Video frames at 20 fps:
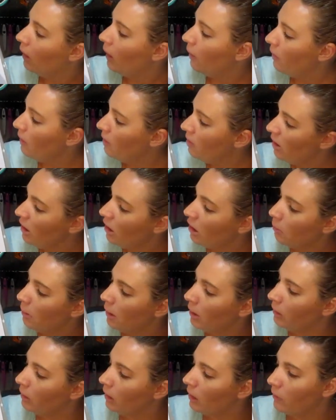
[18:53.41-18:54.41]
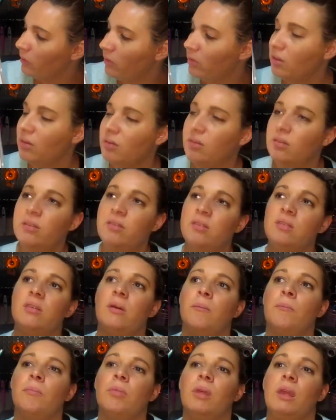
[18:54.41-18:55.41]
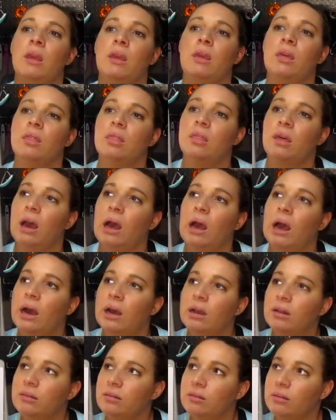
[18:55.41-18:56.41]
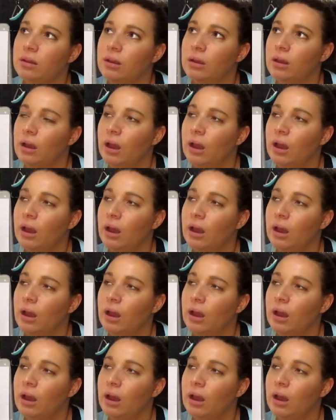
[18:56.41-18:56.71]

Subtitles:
And then Tinkerbell gifts. This is something that